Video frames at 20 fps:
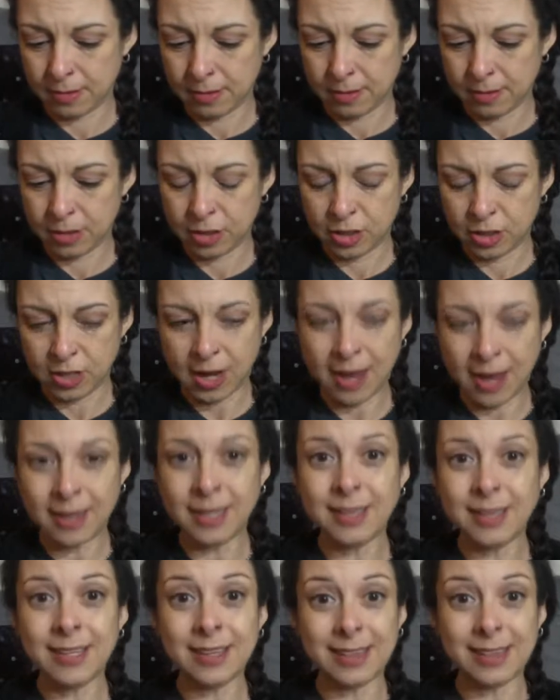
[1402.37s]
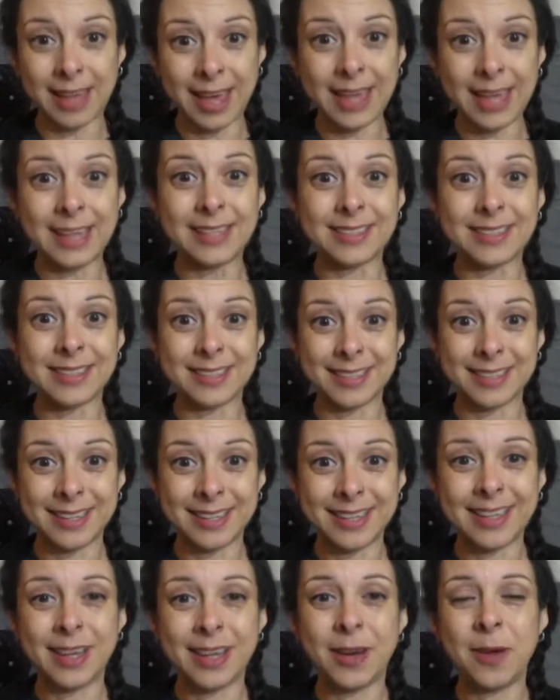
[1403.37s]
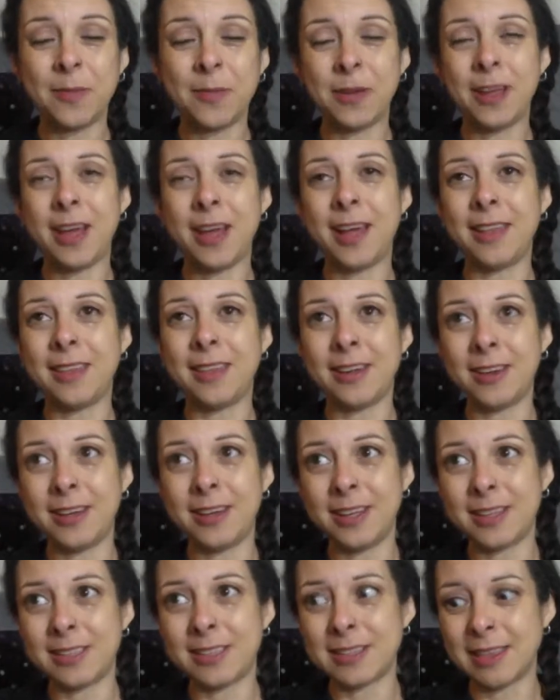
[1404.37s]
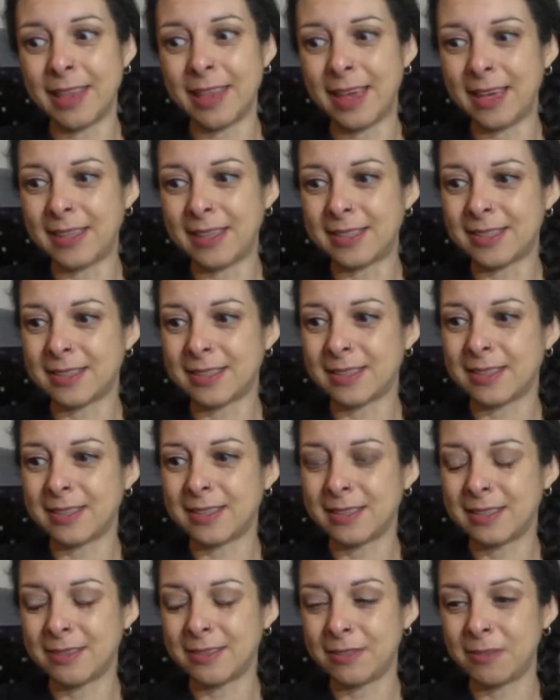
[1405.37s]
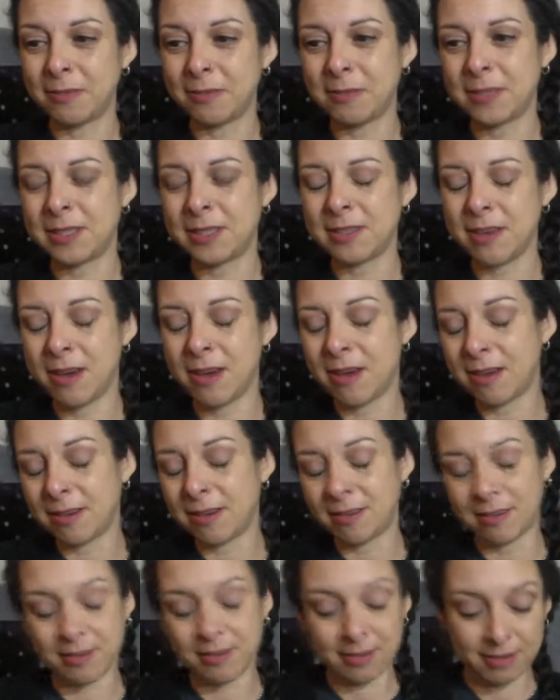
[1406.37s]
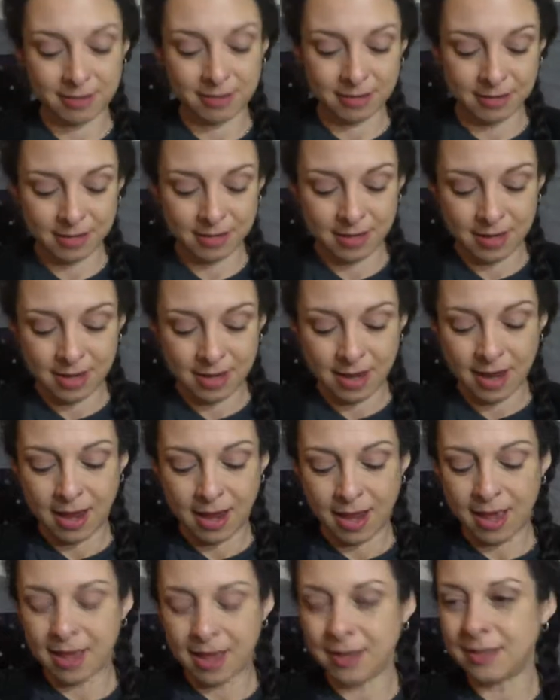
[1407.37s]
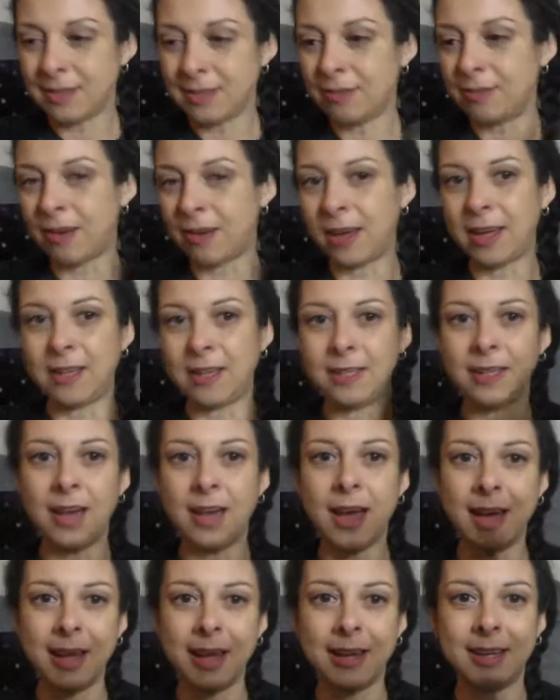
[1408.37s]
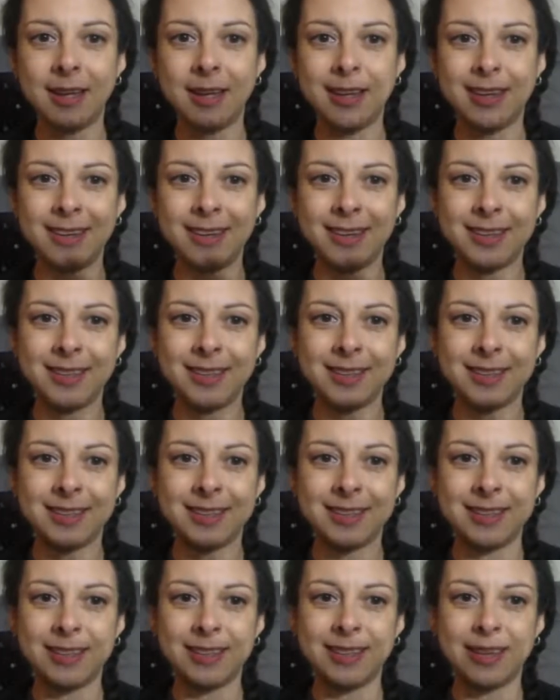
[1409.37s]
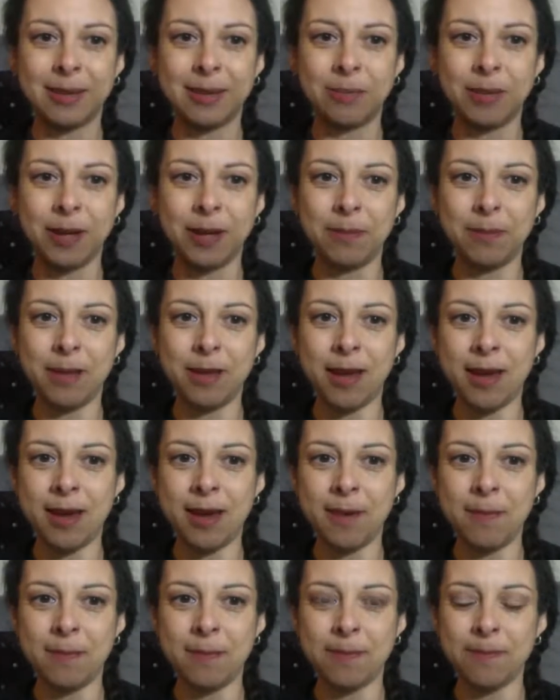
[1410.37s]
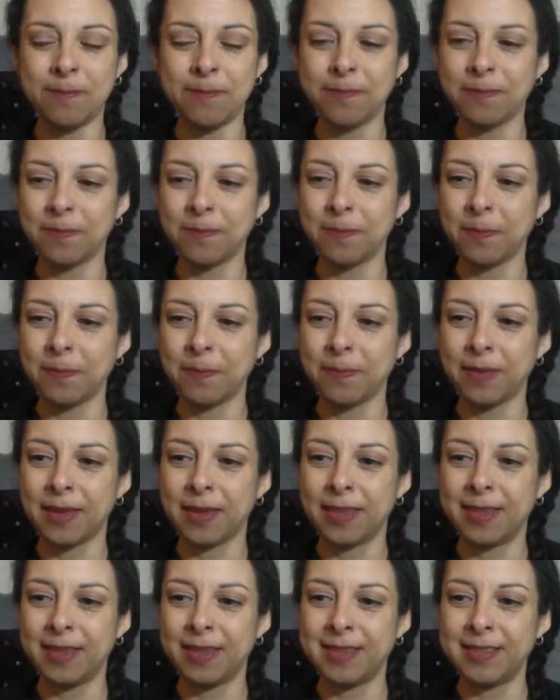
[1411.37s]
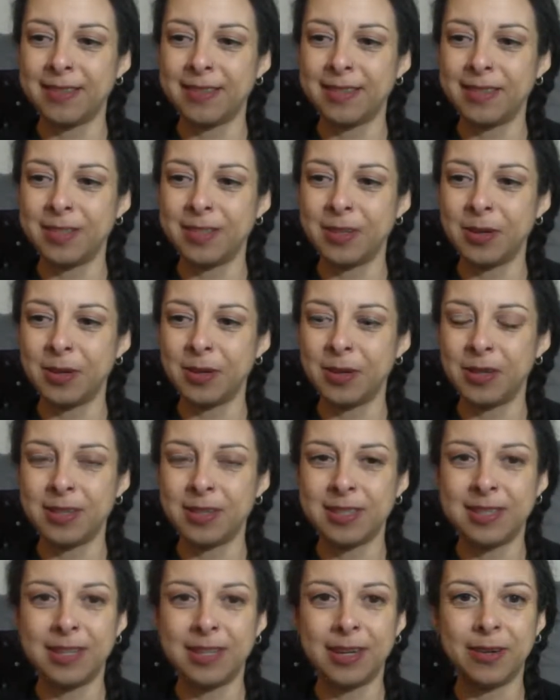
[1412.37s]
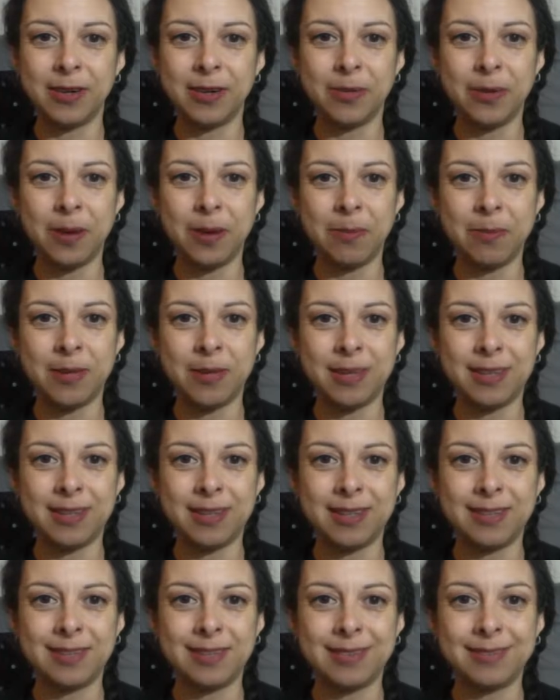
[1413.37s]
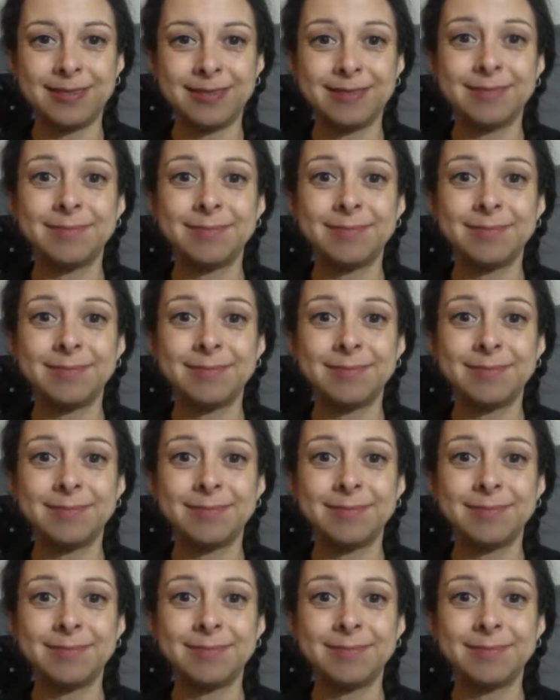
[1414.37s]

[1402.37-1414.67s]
Shining the light. Oh my god, there it is. Lights from the song. And divine guidance. Yep, yep, yep. This is your secret weapon.